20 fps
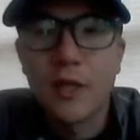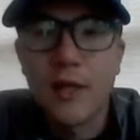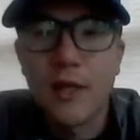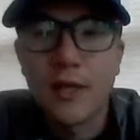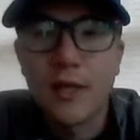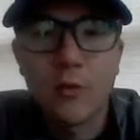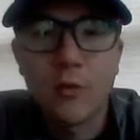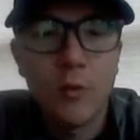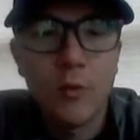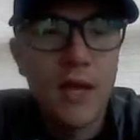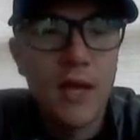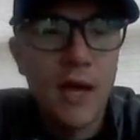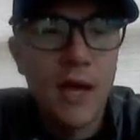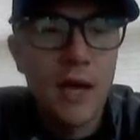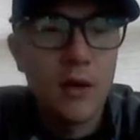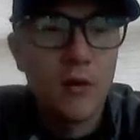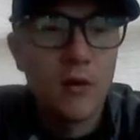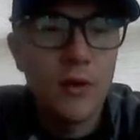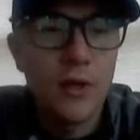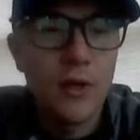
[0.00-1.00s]
and that's what we
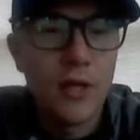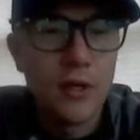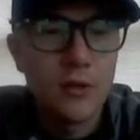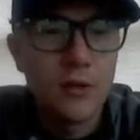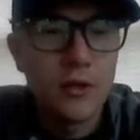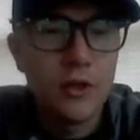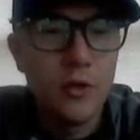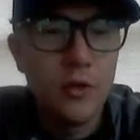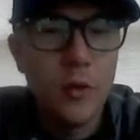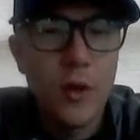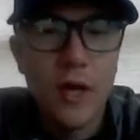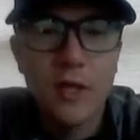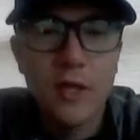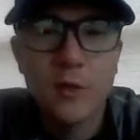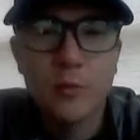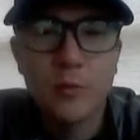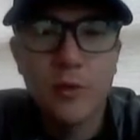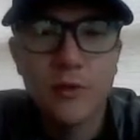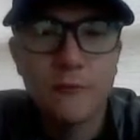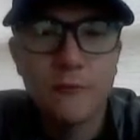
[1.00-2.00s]
had over here,
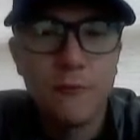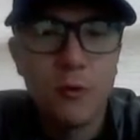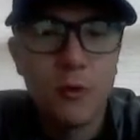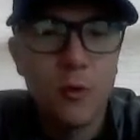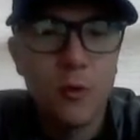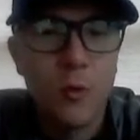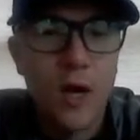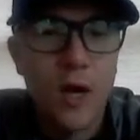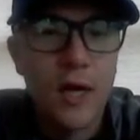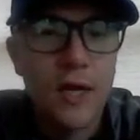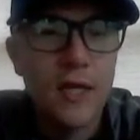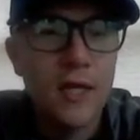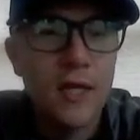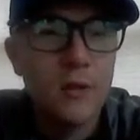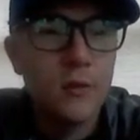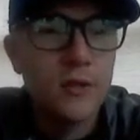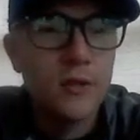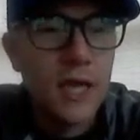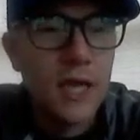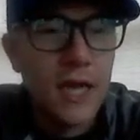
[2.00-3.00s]
2x plus 4y
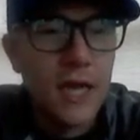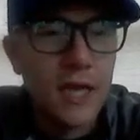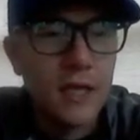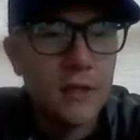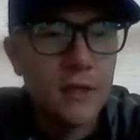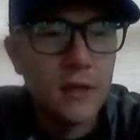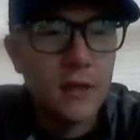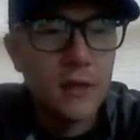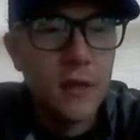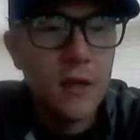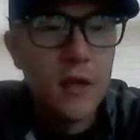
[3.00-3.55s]
equals 8.